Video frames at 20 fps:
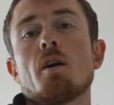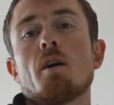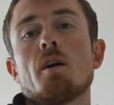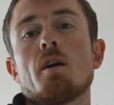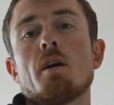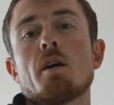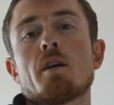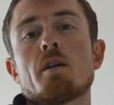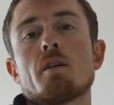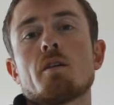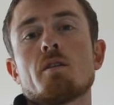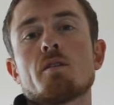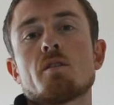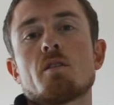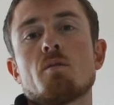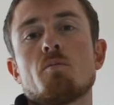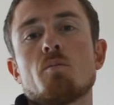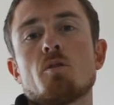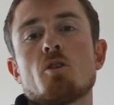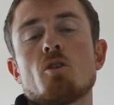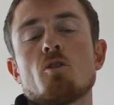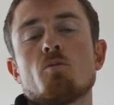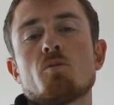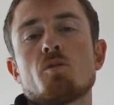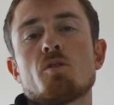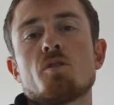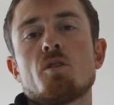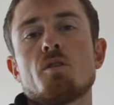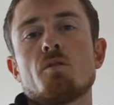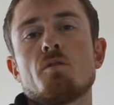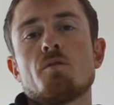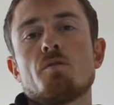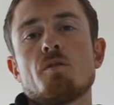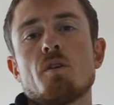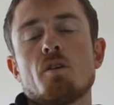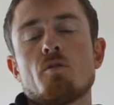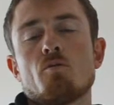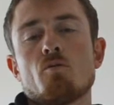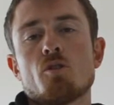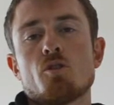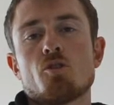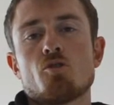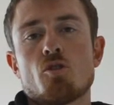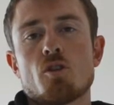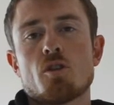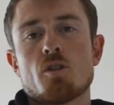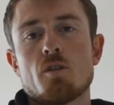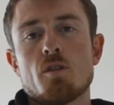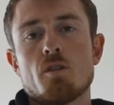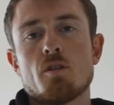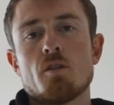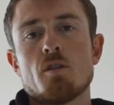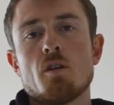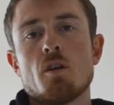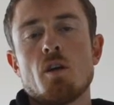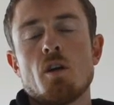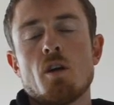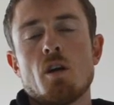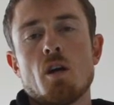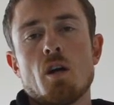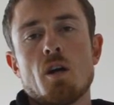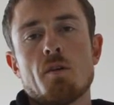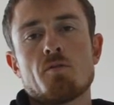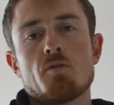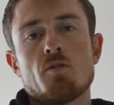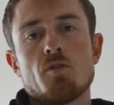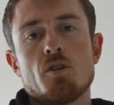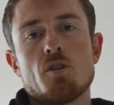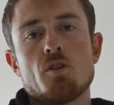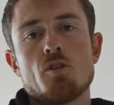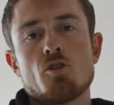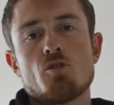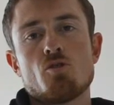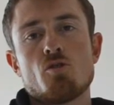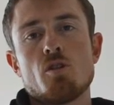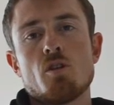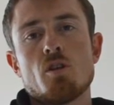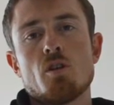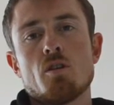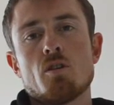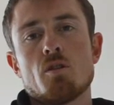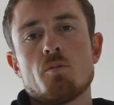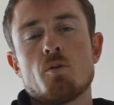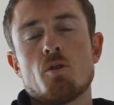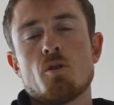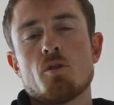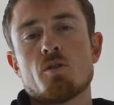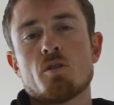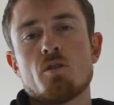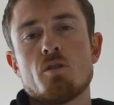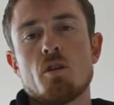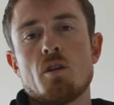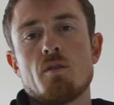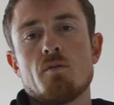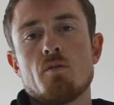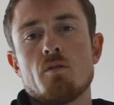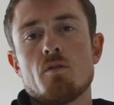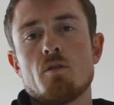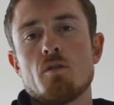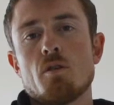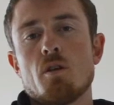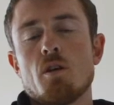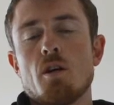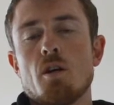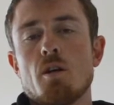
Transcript: ankles can become stiff and restricted after the injury, and the person never